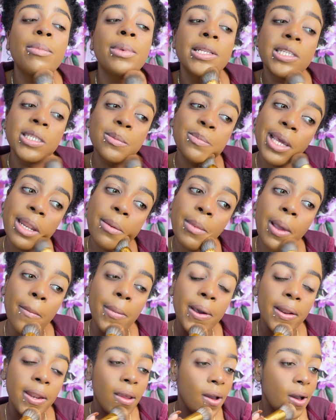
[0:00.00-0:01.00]
been spending my
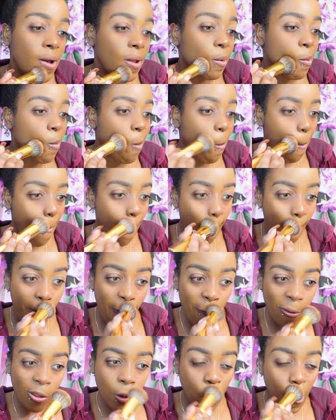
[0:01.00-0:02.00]
money on.
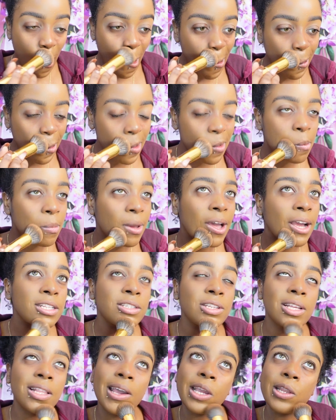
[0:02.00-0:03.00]
I look all the way back
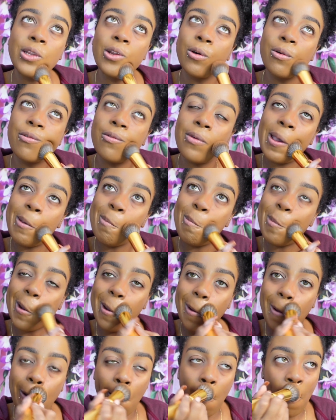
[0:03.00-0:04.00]
to like
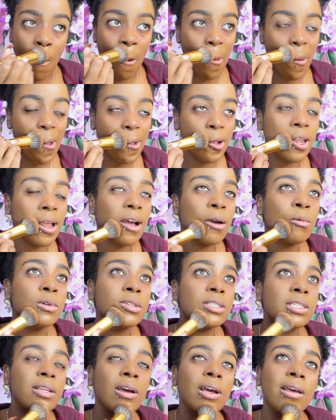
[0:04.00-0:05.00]
November, and I was